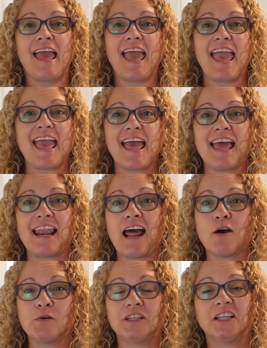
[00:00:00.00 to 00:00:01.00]
and
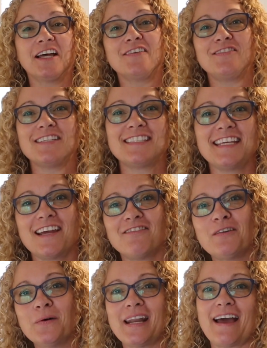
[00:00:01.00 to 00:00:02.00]
I would love to see
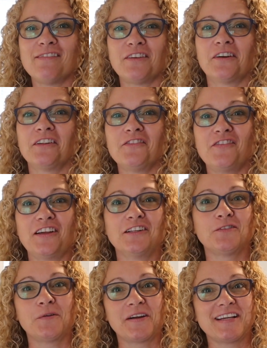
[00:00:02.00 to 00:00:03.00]
everyone out there on the
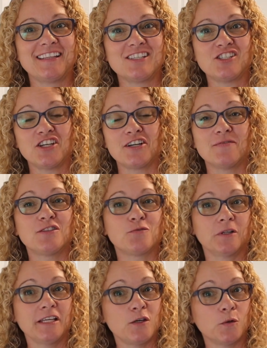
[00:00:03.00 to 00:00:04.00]
field wearing this shirt. It's
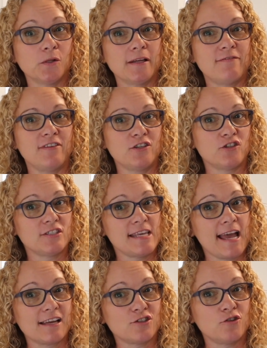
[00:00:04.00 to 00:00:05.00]
really cool. It features
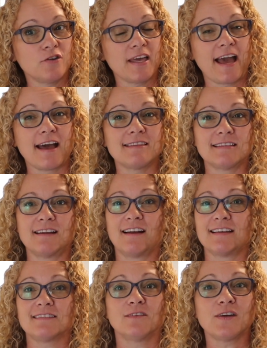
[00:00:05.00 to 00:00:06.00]
the Astro Cats and a
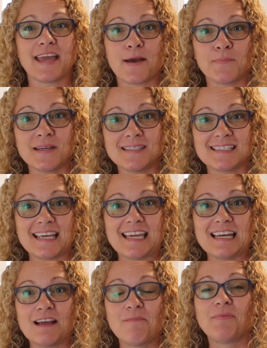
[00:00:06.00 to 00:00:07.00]
nice little camping
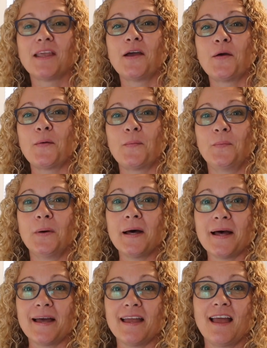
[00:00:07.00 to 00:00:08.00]
scene.
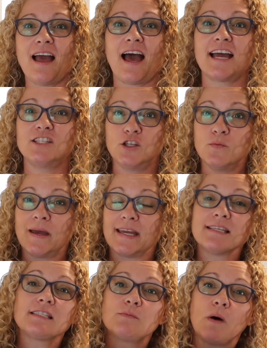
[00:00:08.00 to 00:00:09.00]
But I do make
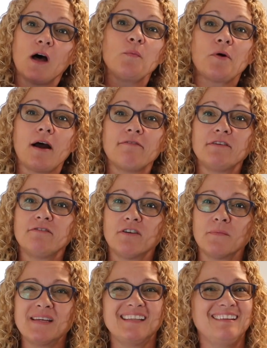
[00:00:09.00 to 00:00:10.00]
a small profit
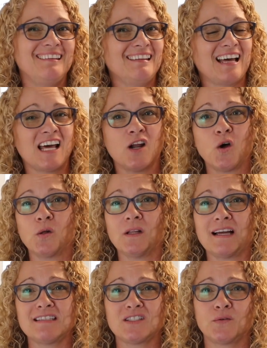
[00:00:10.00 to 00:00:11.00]
from it, not a whole
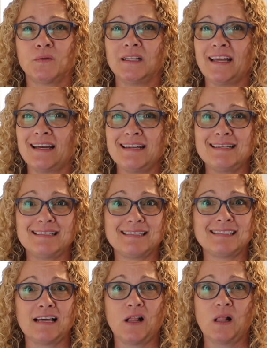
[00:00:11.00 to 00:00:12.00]
lot. So really I need to
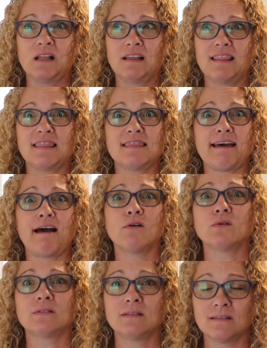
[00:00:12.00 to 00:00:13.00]
sell
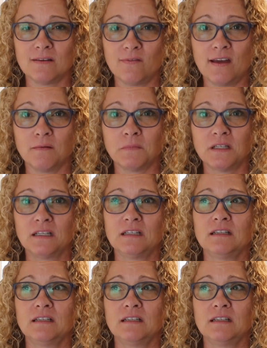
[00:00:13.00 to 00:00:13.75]
thousands of them